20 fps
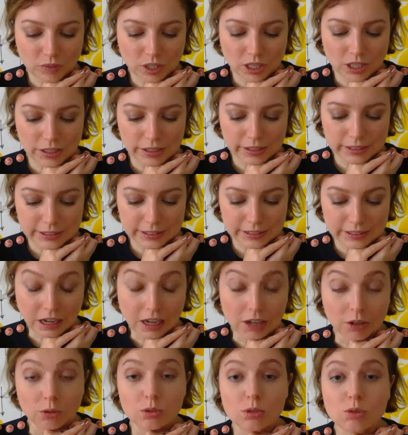
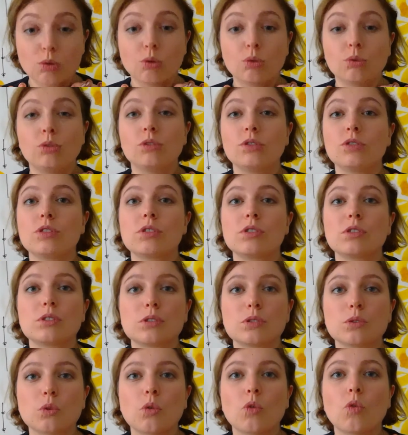I also ordered
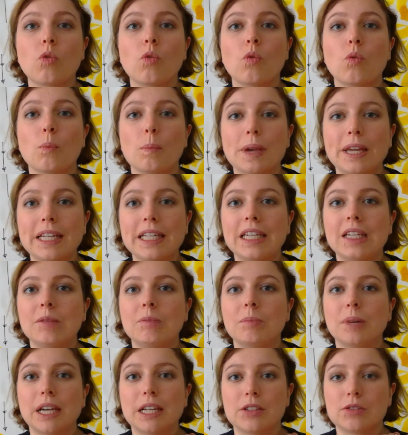so
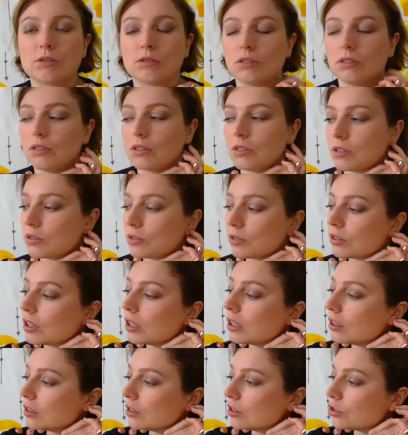many patterns
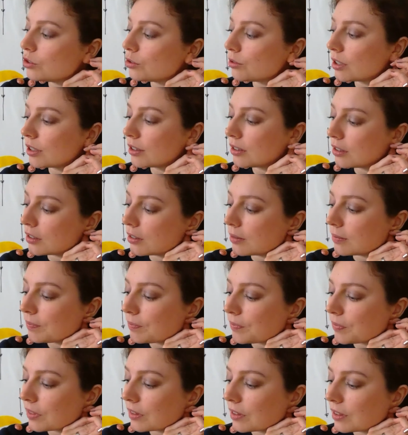during
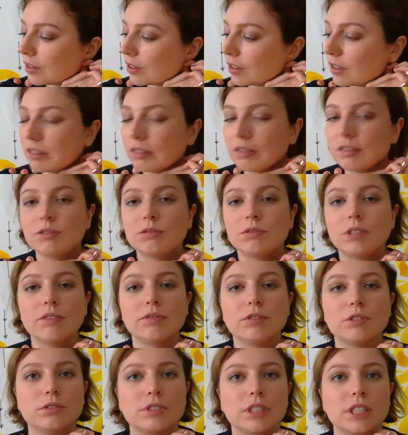the
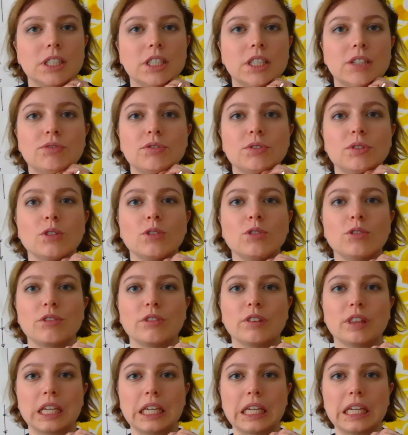Ravelry
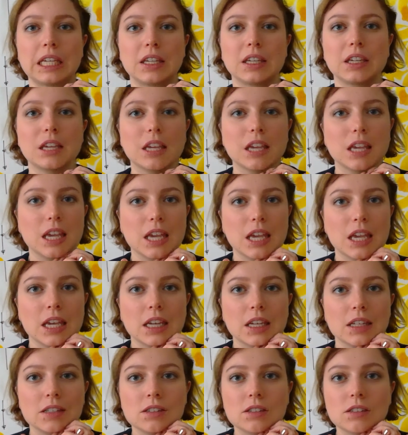gift-along thing.
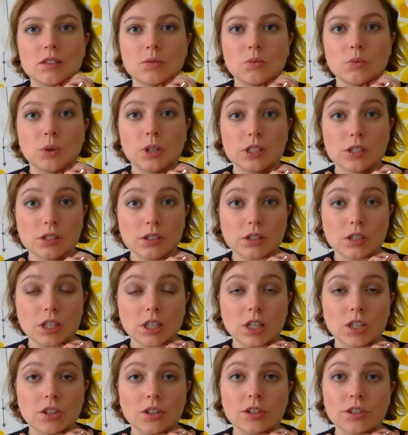It's once a
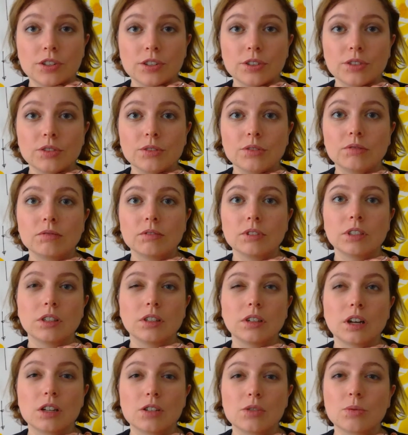year in
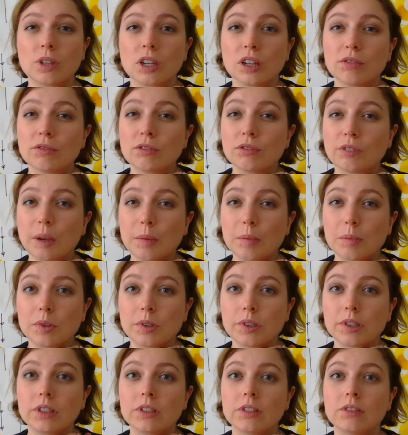the last week of
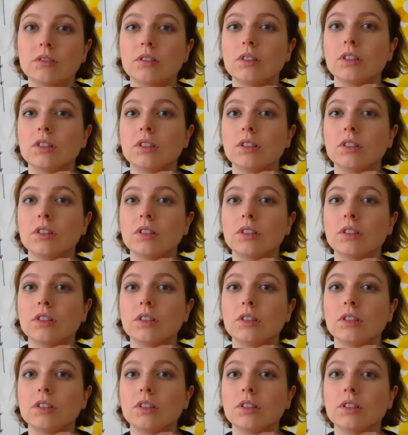November.